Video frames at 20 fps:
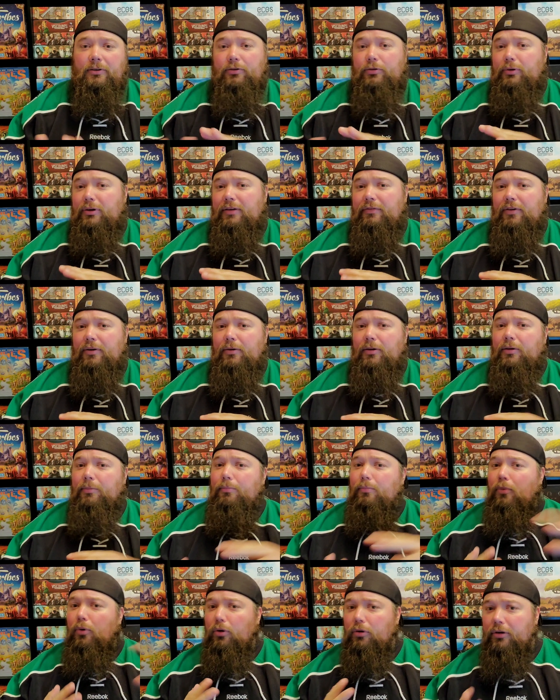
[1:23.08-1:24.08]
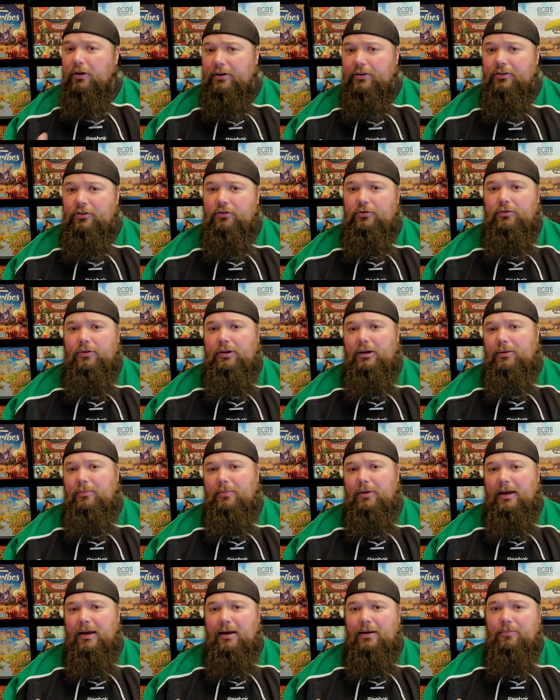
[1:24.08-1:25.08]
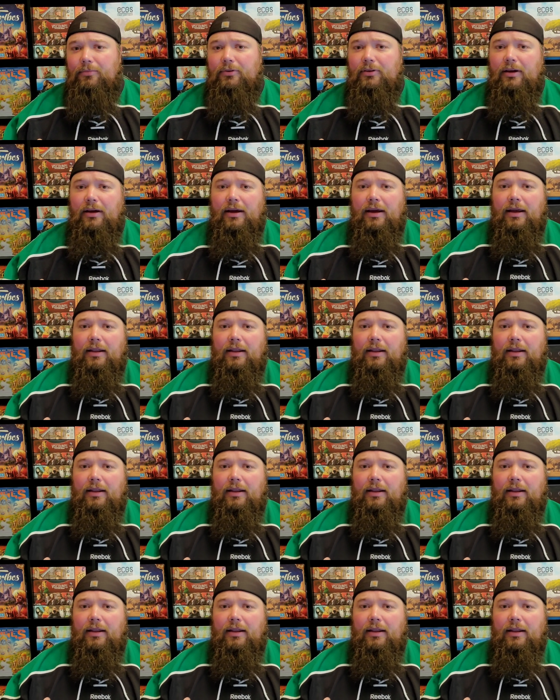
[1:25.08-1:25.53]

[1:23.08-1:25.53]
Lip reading: to even the more extreme games,